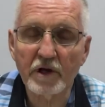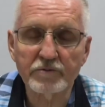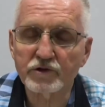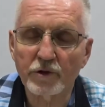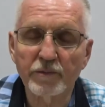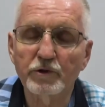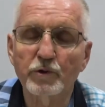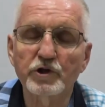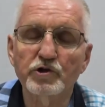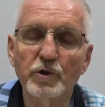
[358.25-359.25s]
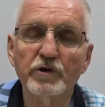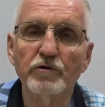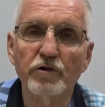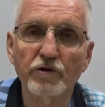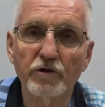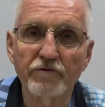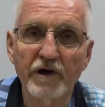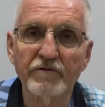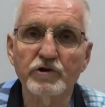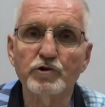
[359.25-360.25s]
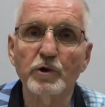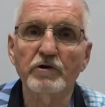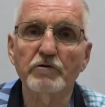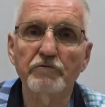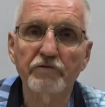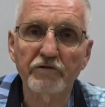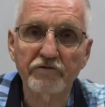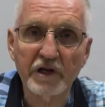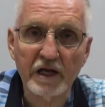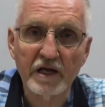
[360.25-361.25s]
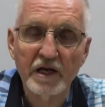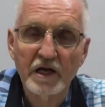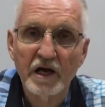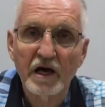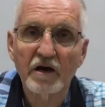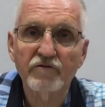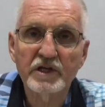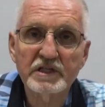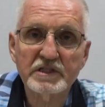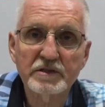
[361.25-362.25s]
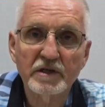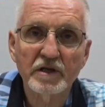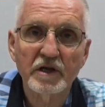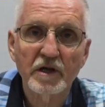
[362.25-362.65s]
and 250 of these